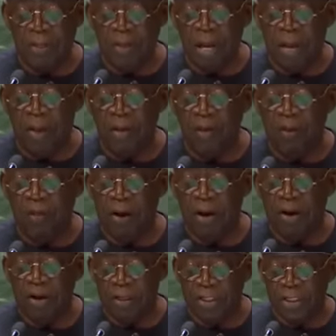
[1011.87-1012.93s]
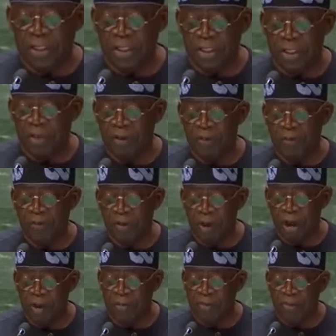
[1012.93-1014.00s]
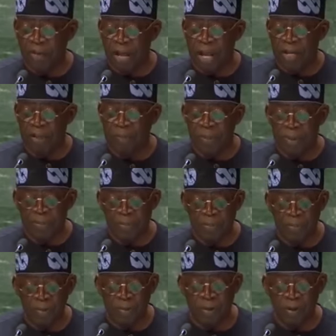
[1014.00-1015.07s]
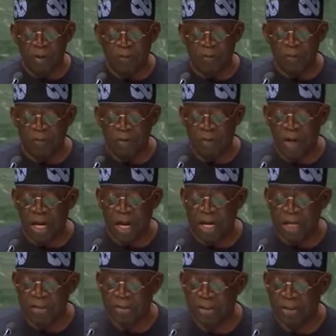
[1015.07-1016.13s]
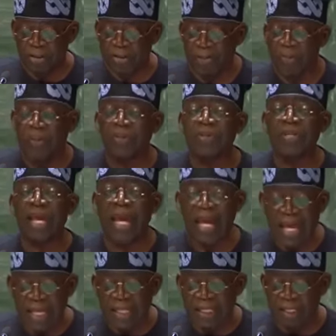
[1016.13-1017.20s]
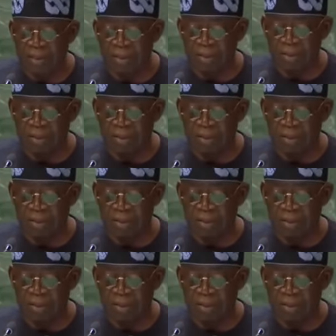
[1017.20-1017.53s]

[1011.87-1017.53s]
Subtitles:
by overreach of farms and people of stronger nations must end.